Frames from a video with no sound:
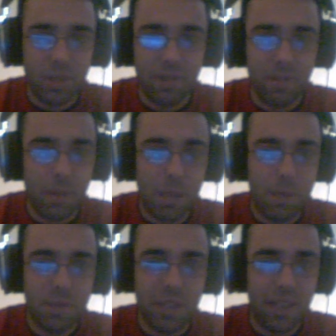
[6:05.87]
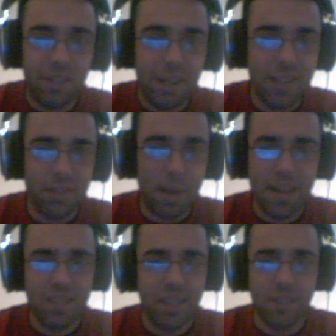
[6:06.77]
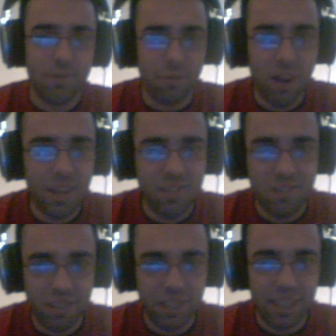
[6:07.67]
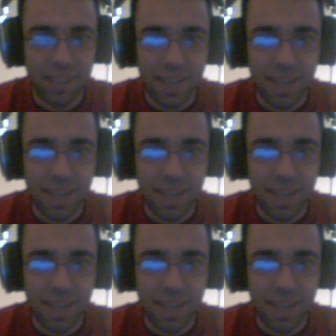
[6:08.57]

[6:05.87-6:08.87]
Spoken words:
Babies are getting their heads smashed against rocks and shit like that.